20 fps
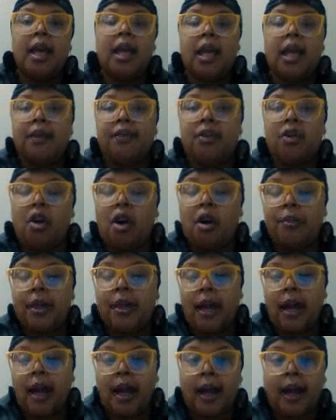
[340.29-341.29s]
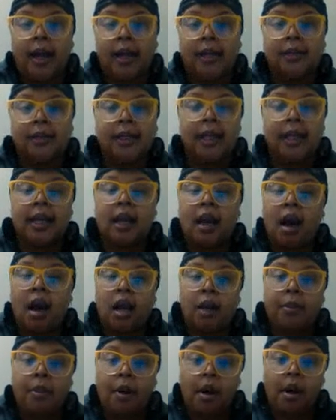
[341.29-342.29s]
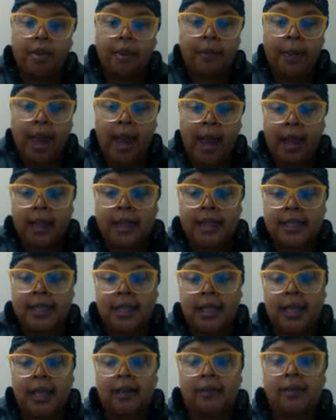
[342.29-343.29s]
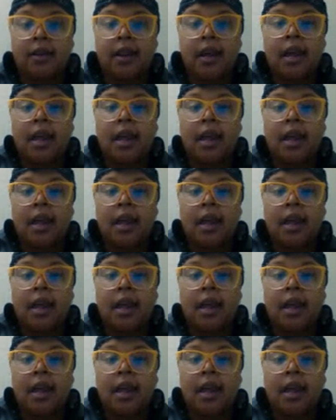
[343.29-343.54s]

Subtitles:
if you are behind to get caught up on the palette sleeve.